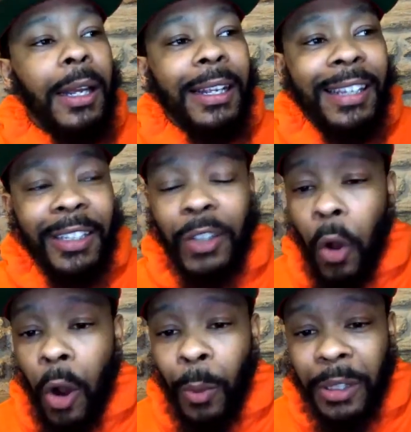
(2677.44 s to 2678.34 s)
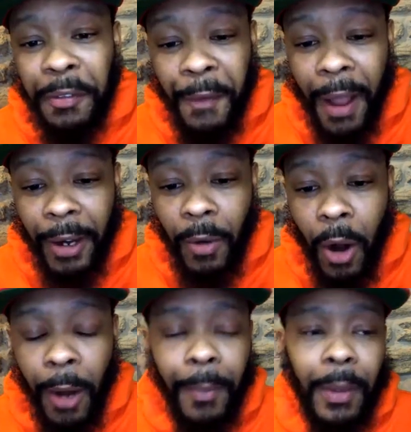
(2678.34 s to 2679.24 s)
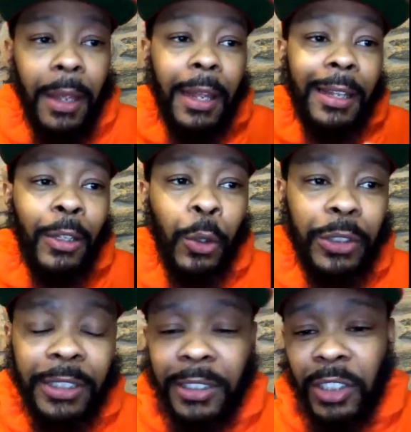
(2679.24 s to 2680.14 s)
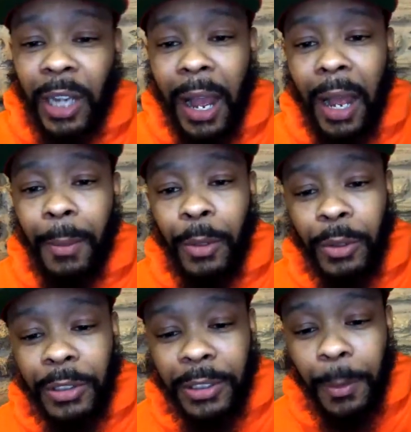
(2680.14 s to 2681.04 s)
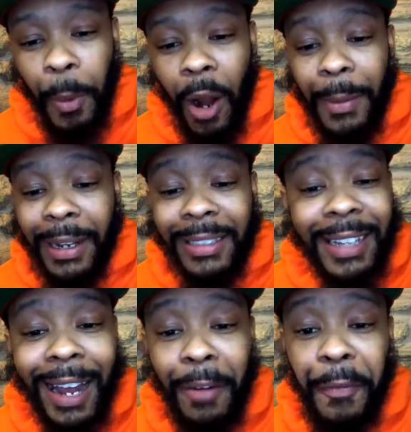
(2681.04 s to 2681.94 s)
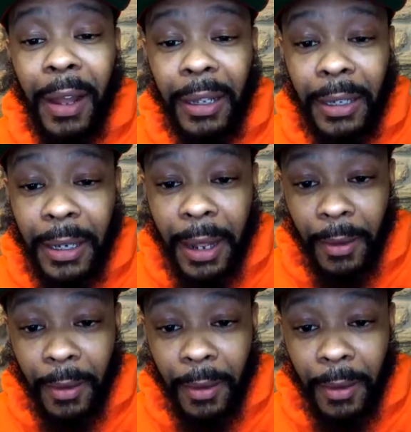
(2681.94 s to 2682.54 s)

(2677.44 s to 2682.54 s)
Gets caught with the firearm, loses his job, loses his apartment because he got a felony now.